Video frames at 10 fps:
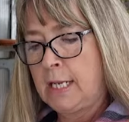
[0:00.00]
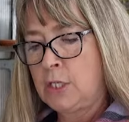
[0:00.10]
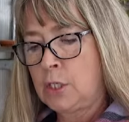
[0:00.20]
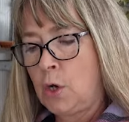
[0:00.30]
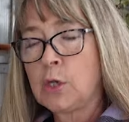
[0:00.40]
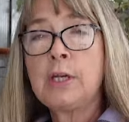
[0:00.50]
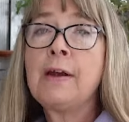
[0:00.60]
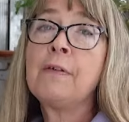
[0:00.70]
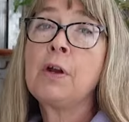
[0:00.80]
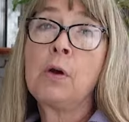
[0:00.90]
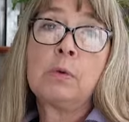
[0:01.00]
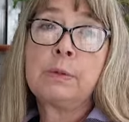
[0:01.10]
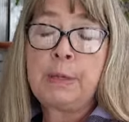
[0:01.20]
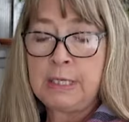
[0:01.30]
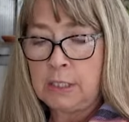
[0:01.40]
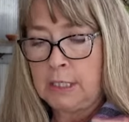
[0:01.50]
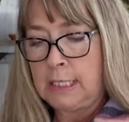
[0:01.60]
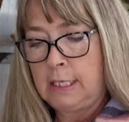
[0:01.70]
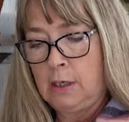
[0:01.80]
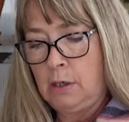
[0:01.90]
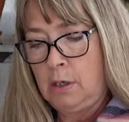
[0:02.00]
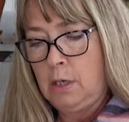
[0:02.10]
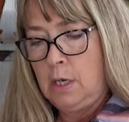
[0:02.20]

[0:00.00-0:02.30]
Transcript: so you never know. Depends on the year.